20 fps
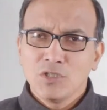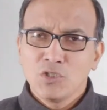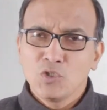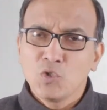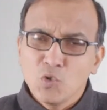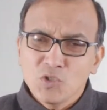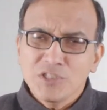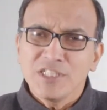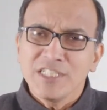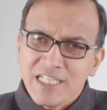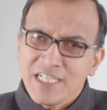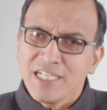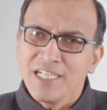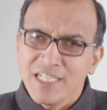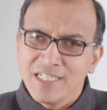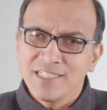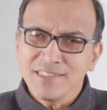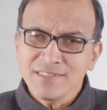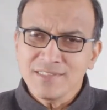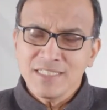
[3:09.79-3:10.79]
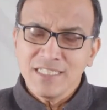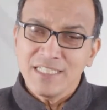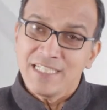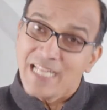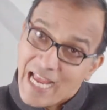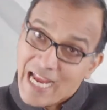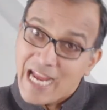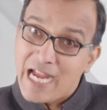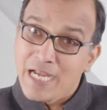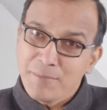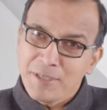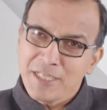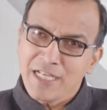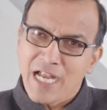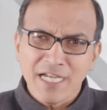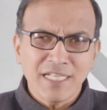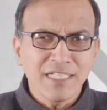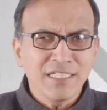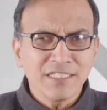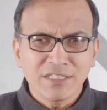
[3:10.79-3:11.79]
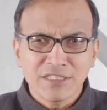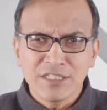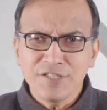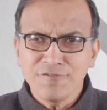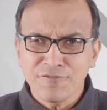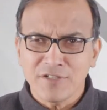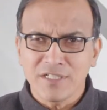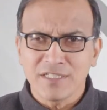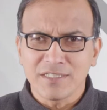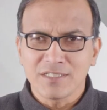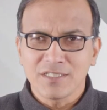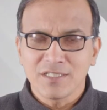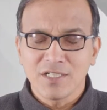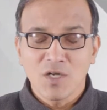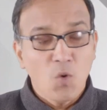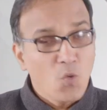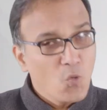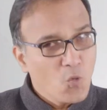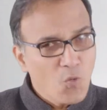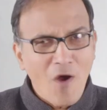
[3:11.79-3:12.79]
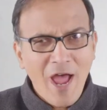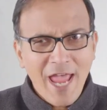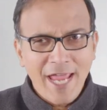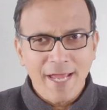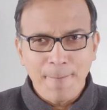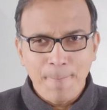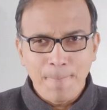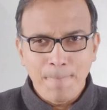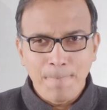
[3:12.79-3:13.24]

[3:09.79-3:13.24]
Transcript: Using English in academic writing is different. Why?